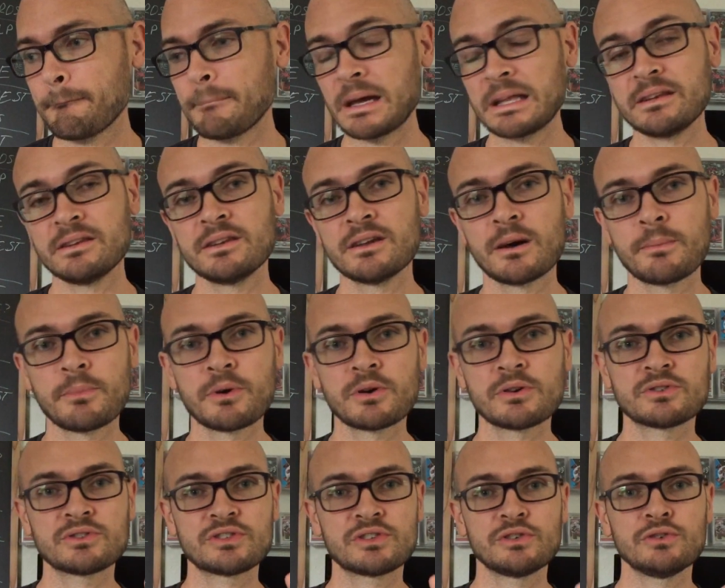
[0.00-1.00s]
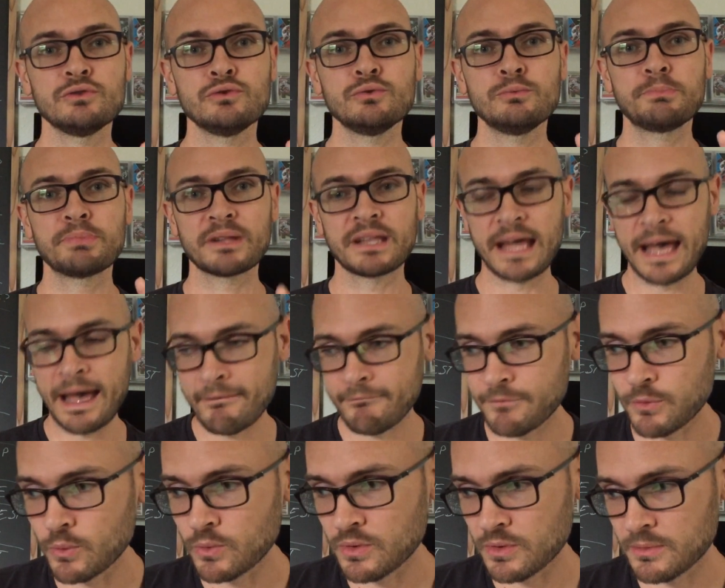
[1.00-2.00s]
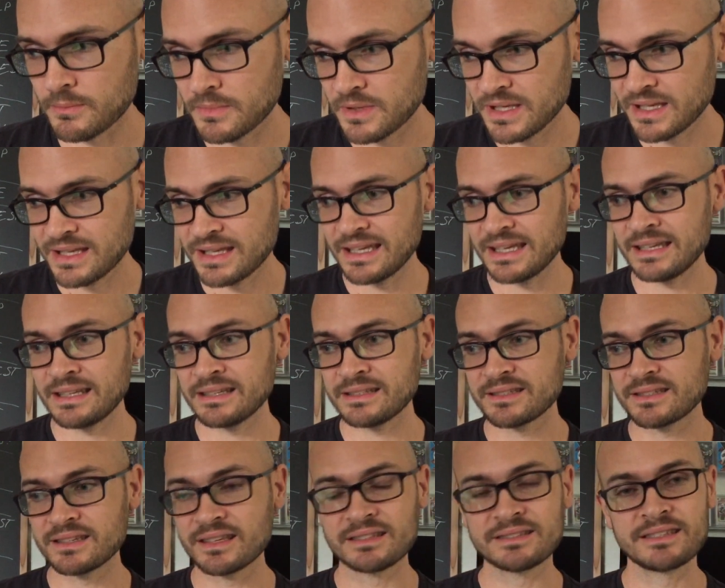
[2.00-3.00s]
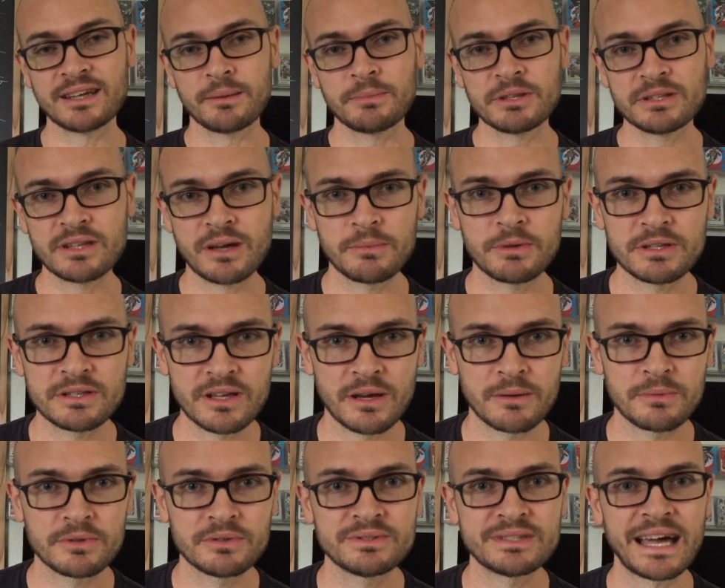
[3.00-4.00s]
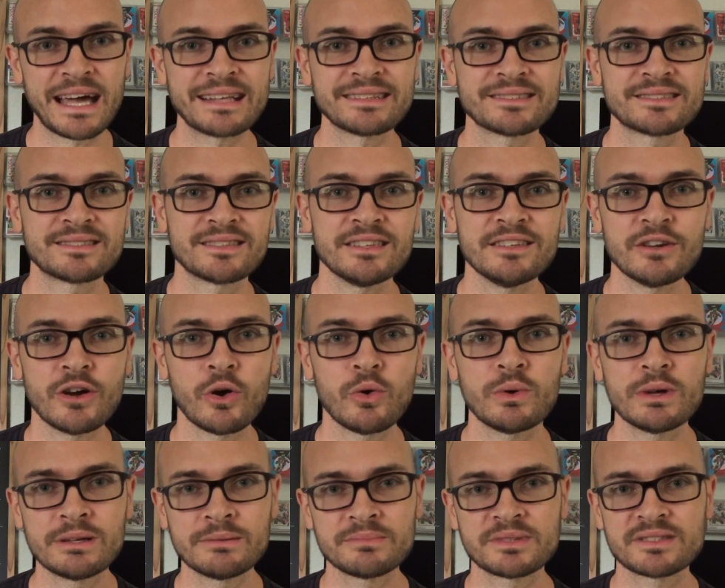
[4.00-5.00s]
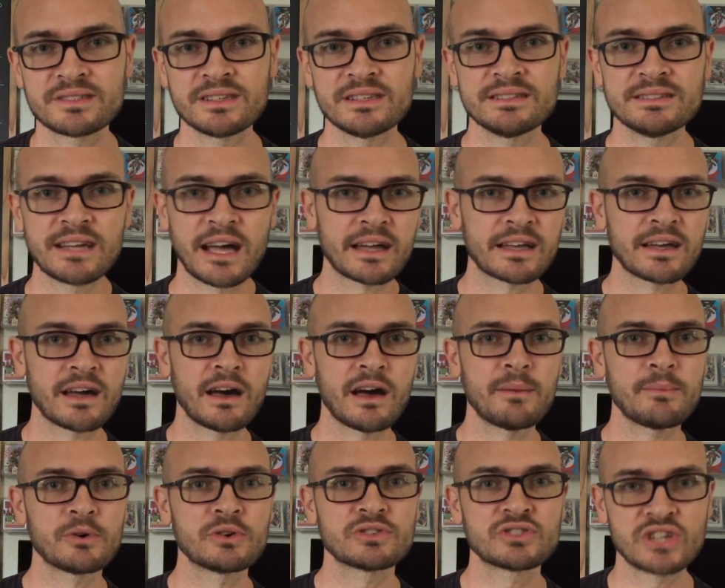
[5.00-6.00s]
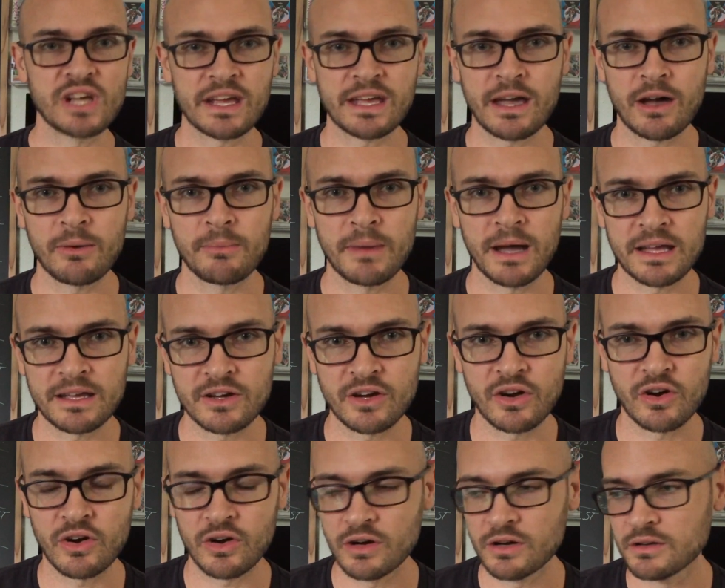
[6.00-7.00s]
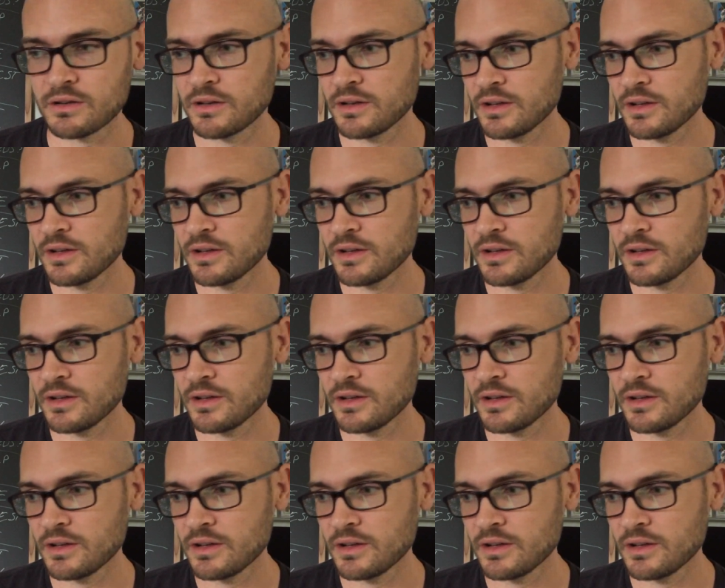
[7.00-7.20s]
My number two platform is www.comc.com, or Check Out My Card.